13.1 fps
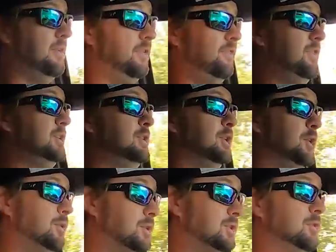the fishing
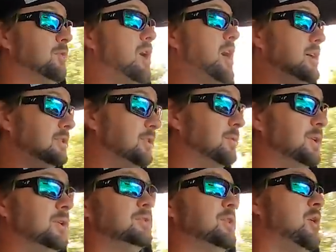lures and the rods and the
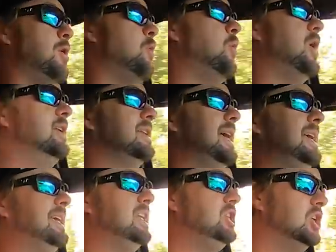reels, we're
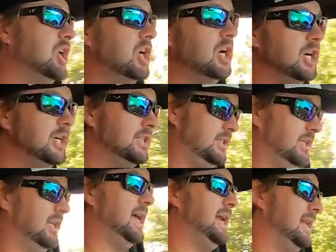taking tons
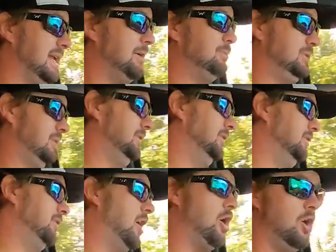of that type of stuff.
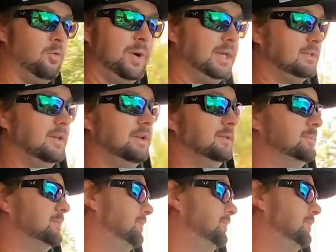Always do.